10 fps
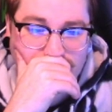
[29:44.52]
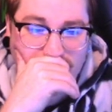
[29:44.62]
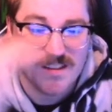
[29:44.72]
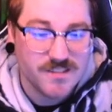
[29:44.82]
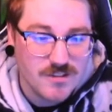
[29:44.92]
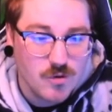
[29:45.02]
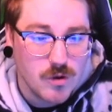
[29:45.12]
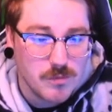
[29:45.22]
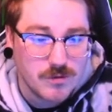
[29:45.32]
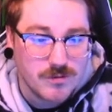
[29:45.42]
Because it's
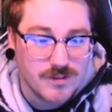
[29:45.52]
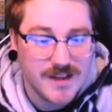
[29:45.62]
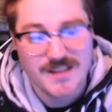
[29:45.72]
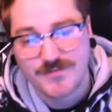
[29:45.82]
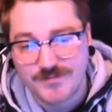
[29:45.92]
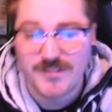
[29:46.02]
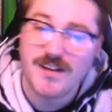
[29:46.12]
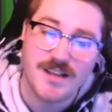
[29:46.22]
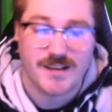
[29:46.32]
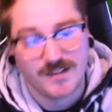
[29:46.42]
adorable. And it's
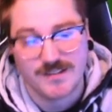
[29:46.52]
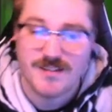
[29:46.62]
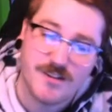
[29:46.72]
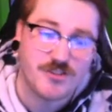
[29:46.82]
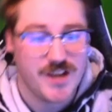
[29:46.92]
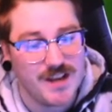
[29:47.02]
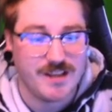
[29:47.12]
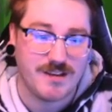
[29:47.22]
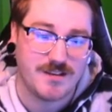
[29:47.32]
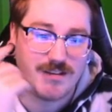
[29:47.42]
fun. It's
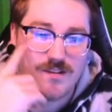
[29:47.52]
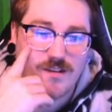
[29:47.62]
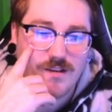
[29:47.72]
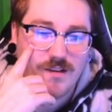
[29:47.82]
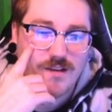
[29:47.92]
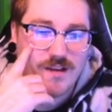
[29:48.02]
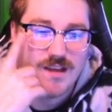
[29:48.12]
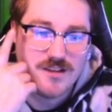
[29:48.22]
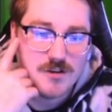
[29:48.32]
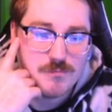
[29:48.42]
energetic.
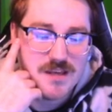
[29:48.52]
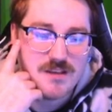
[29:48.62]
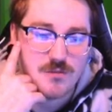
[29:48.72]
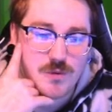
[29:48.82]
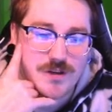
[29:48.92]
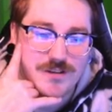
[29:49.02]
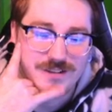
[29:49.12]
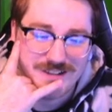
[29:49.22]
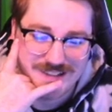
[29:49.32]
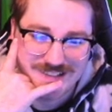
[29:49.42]
And your beak is weird.
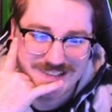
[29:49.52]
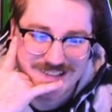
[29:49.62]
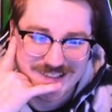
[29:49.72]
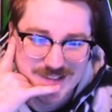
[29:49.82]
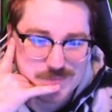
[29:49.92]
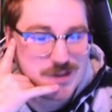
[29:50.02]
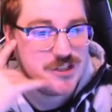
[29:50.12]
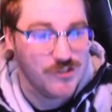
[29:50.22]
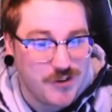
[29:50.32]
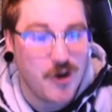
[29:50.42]
But
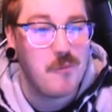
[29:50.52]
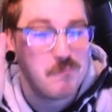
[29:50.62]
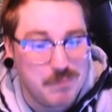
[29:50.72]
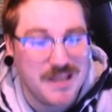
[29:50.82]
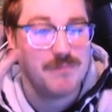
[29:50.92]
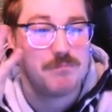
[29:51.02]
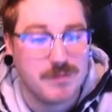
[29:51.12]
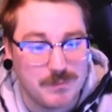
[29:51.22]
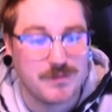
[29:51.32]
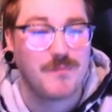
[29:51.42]
you don't beat
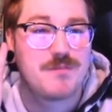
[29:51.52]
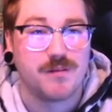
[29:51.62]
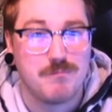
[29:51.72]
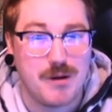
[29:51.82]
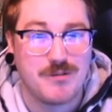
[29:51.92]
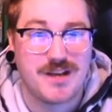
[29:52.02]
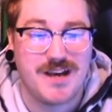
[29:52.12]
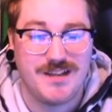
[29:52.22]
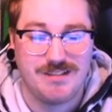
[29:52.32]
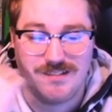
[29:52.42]
Piplup's bow tie.